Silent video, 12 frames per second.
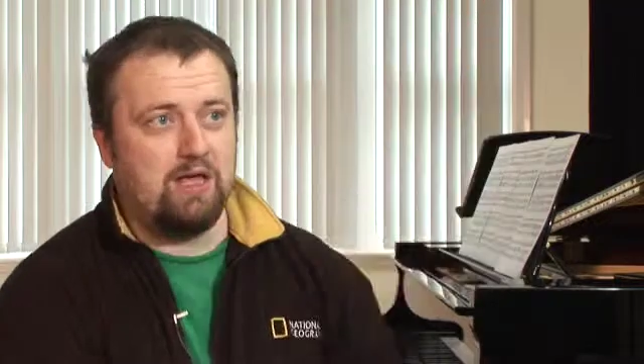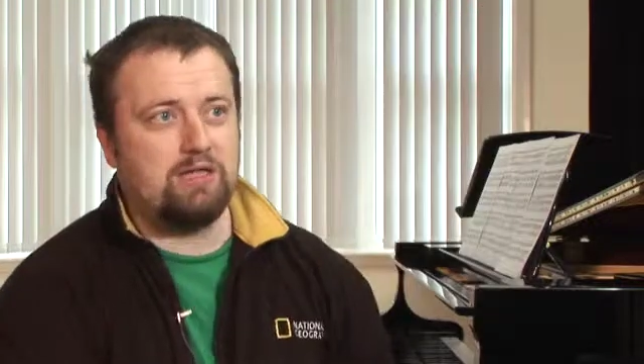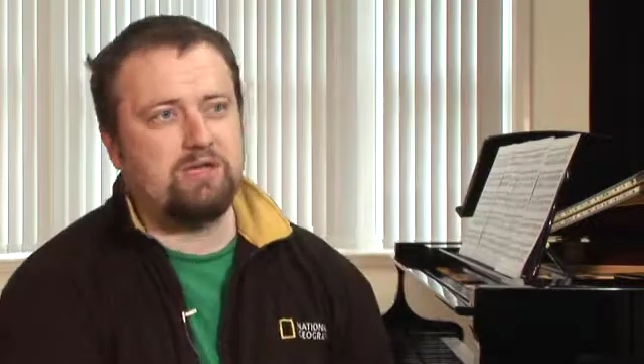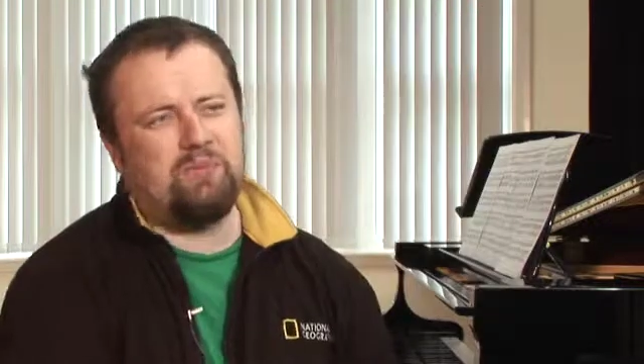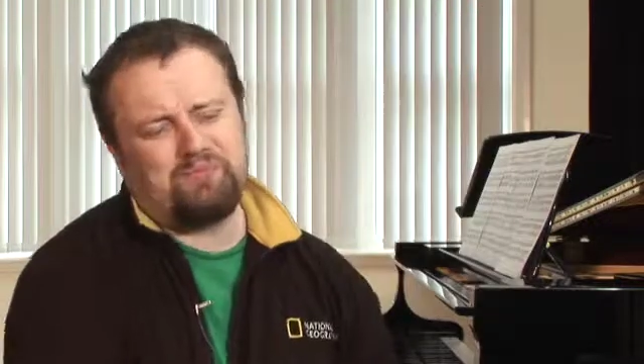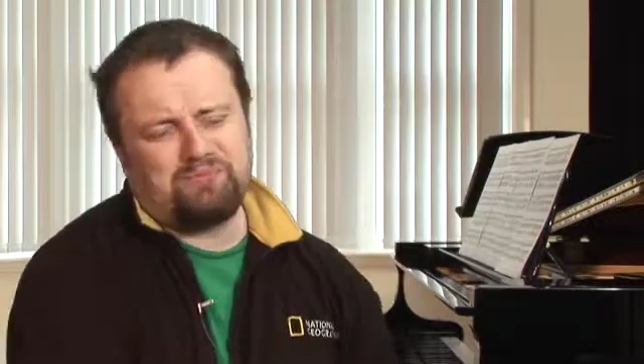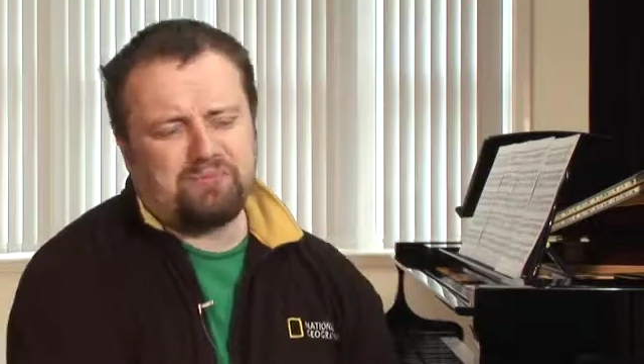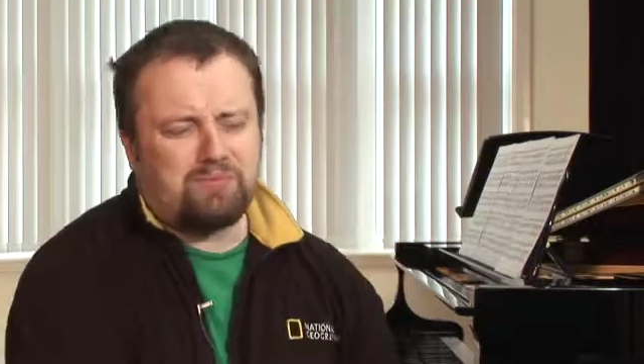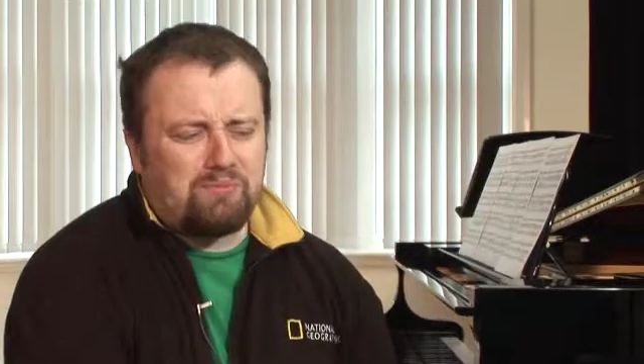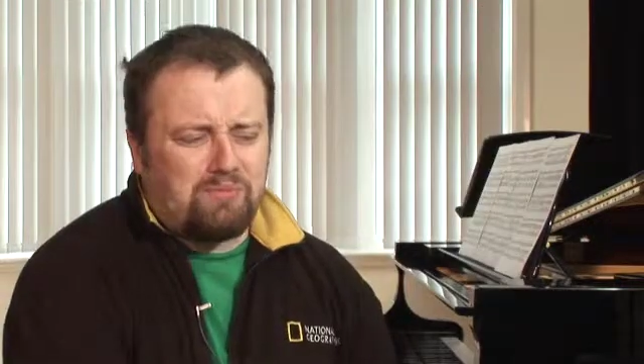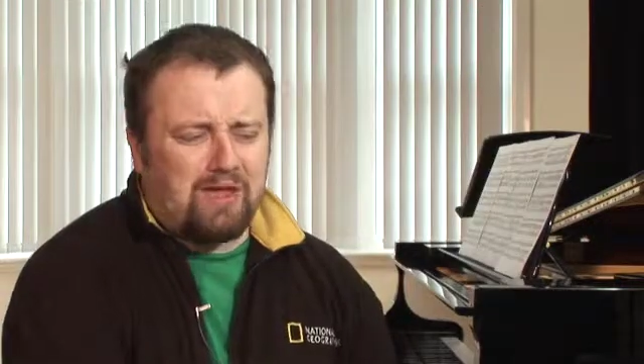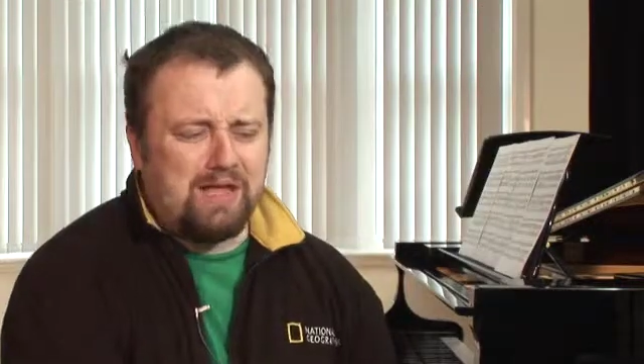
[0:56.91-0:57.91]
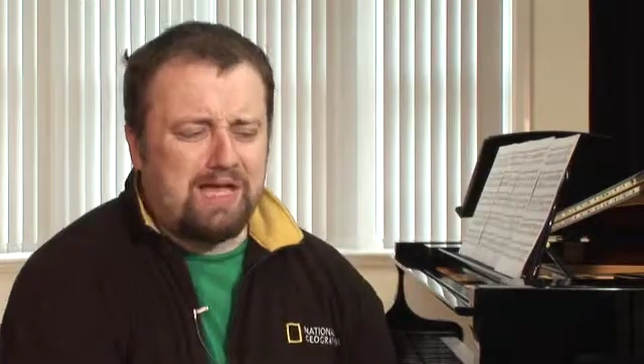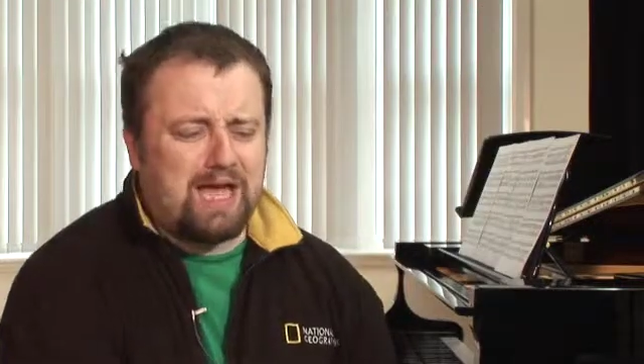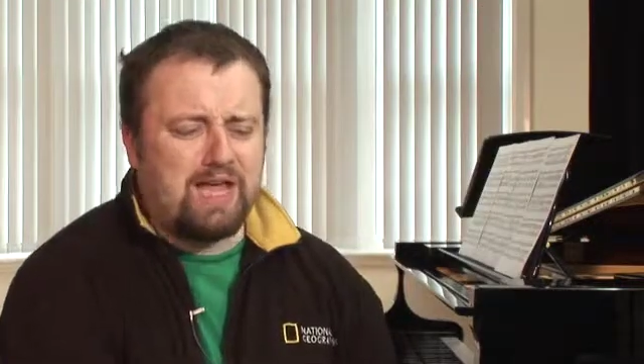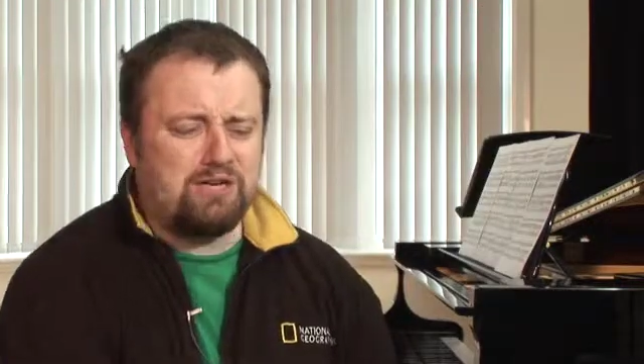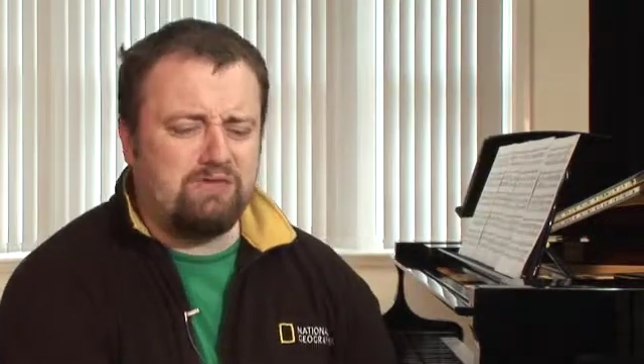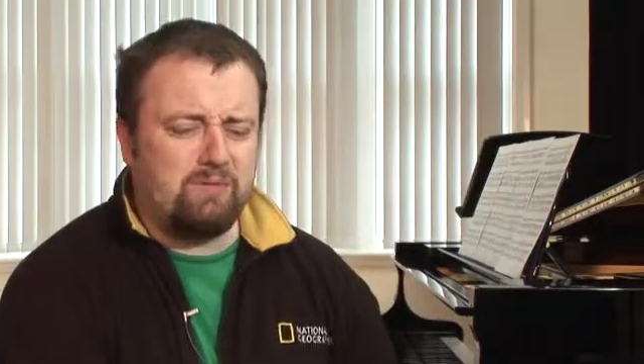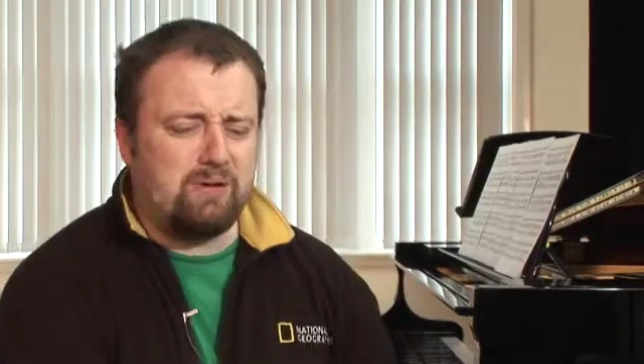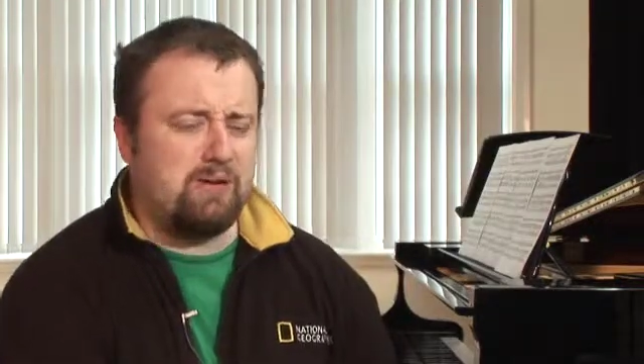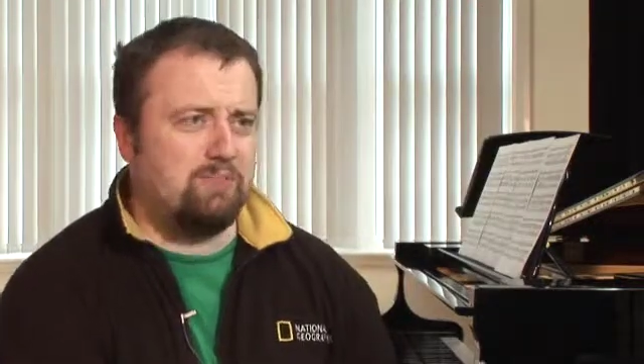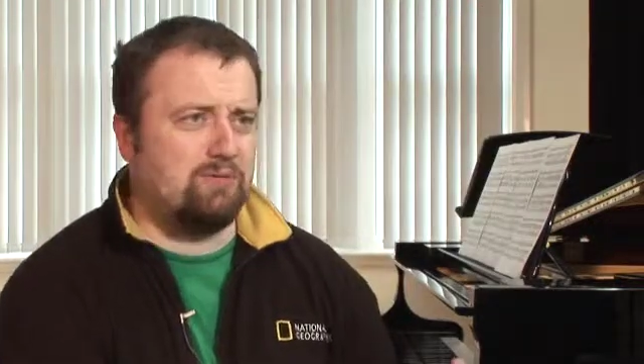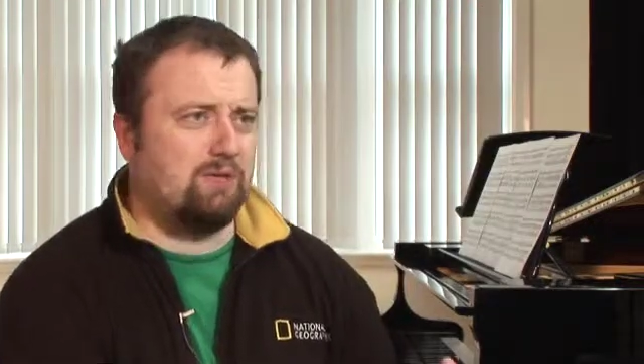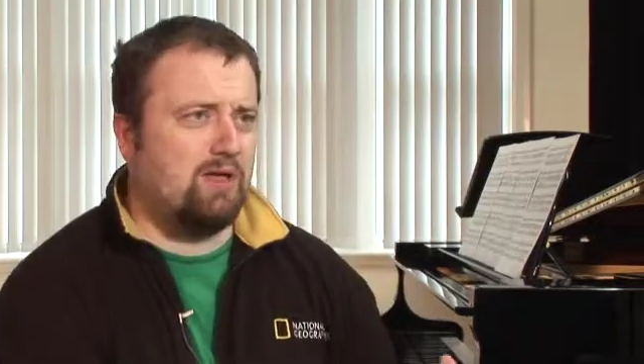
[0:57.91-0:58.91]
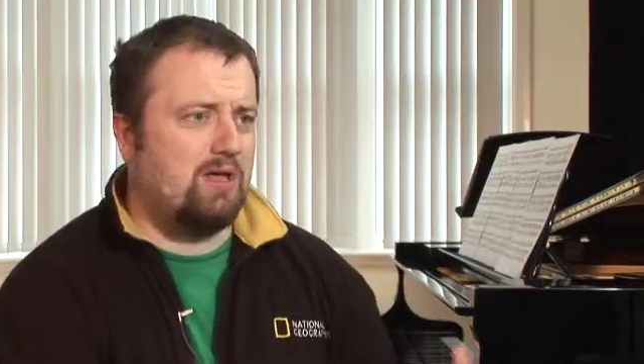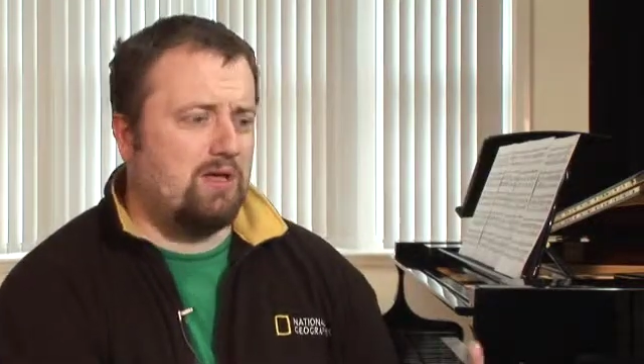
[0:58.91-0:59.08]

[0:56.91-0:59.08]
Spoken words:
So you're catering for people